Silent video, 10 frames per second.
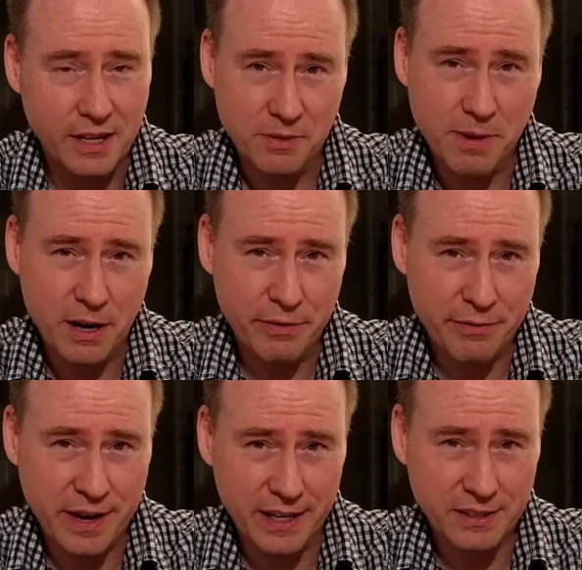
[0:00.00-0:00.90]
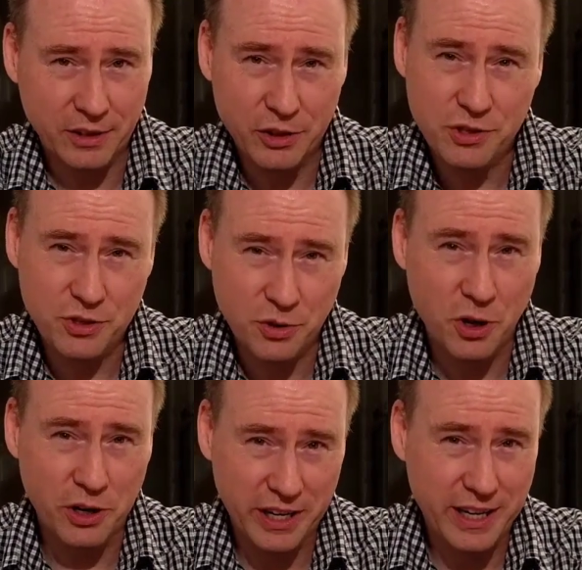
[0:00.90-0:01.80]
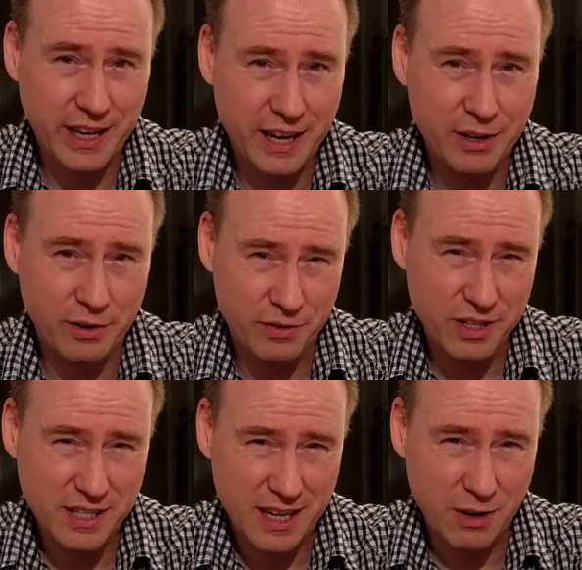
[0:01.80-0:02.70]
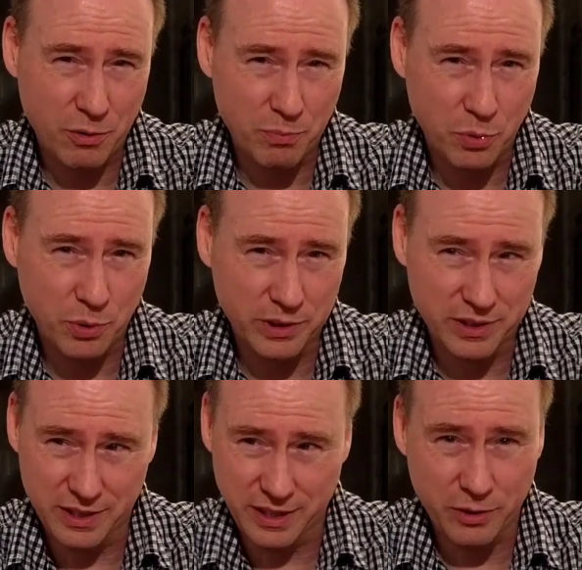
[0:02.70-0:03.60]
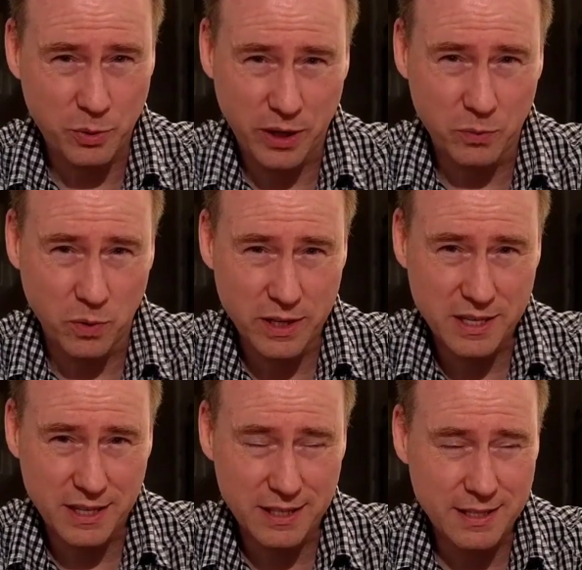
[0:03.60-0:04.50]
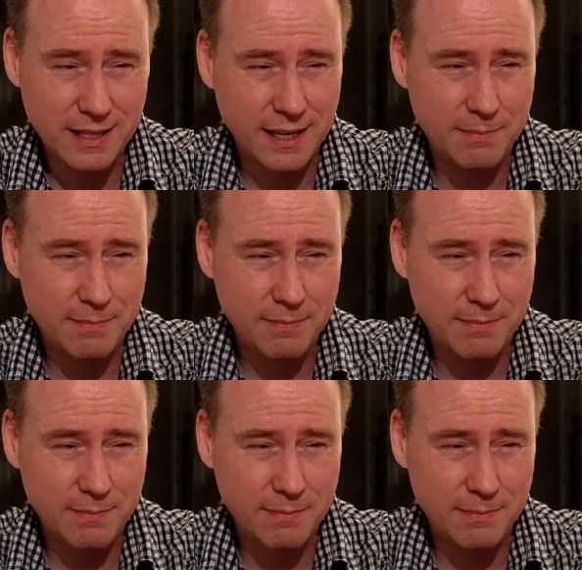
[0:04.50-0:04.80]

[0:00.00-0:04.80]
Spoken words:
As a matter of fact, a good strong indicator of just how important the queen was at this